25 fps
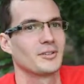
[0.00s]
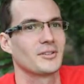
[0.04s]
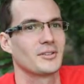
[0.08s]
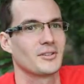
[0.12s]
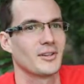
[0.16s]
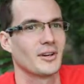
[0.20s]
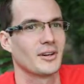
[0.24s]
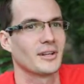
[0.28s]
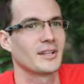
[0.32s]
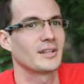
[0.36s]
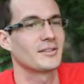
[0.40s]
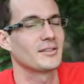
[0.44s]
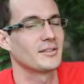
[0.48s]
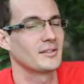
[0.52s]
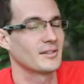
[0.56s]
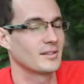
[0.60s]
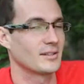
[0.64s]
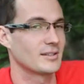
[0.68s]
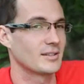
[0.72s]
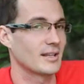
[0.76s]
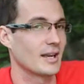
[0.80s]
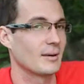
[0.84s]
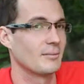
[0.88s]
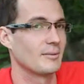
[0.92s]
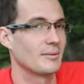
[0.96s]
So I guess it's the
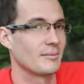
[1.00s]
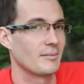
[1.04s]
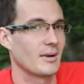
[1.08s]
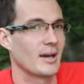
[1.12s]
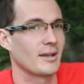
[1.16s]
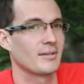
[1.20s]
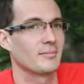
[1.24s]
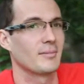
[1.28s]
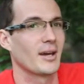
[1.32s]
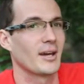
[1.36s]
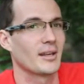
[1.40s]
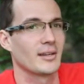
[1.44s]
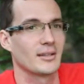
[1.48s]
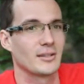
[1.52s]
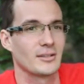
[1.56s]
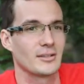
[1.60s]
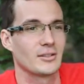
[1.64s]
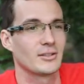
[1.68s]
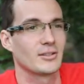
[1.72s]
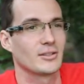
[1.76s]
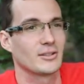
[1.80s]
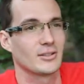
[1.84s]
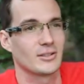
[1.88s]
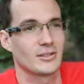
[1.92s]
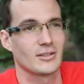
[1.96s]
same with mathematics. It's
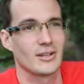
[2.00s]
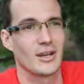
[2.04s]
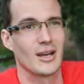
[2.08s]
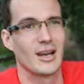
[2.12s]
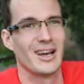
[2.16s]
just